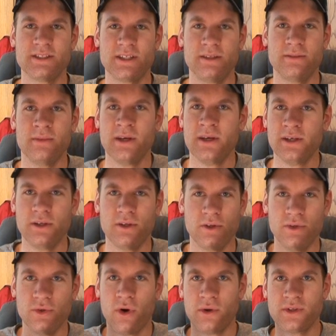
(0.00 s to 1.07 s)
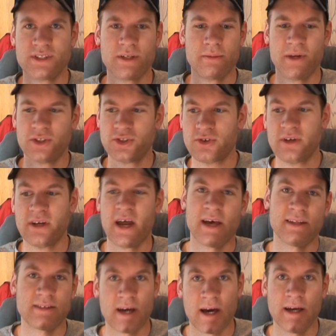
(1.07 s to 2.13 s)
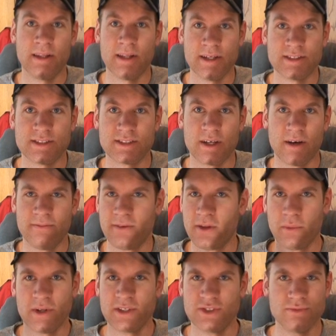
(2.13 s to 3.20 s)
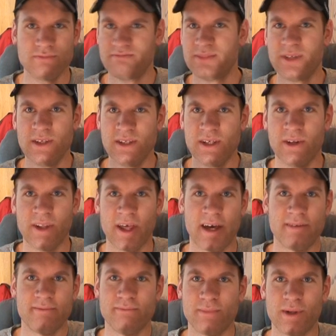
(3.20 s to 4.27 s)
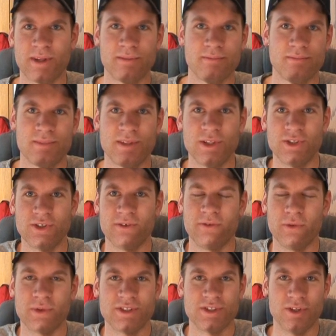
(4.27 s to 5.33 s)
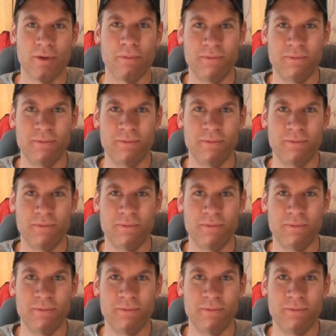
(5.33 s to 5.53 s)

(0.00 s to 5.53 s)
and you always had to make sure not to highlight stuff, otherwise you'd get yelled at by the teacher if it wasn't